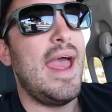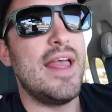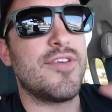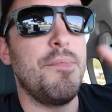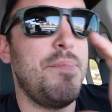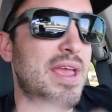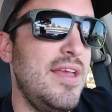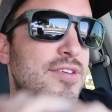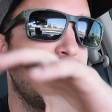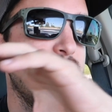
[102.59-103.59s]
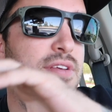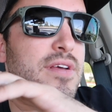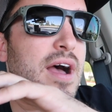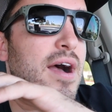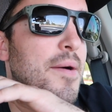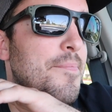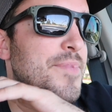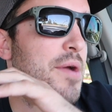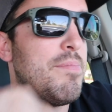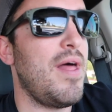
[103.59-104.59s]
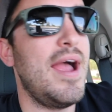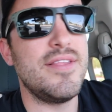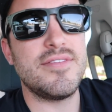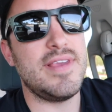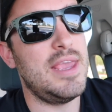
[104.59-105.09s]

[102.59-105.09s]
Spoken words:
S&B's compliance